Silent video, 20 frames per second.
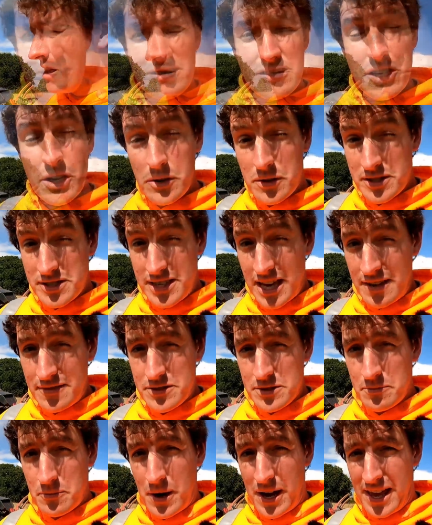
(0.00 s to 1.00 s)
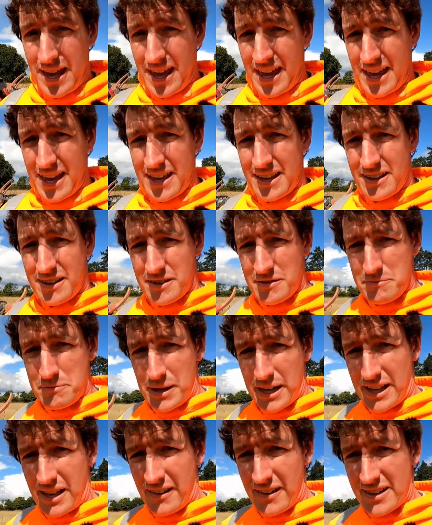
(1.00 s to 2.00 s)
So you could save some weight here
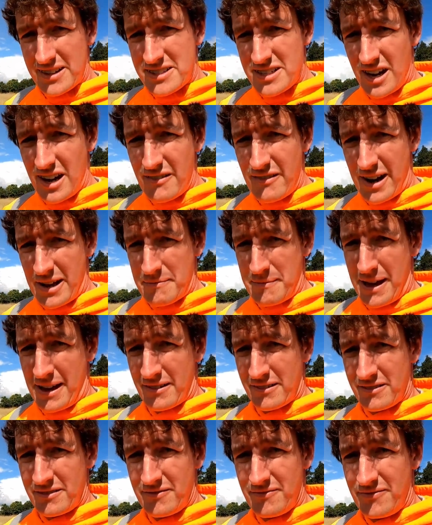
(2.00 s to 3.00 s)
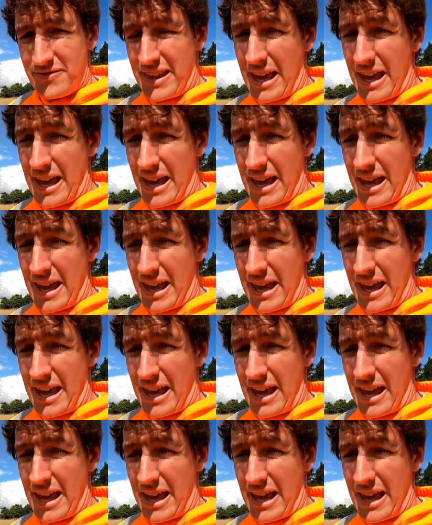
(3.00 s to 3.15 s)
by going direct mount.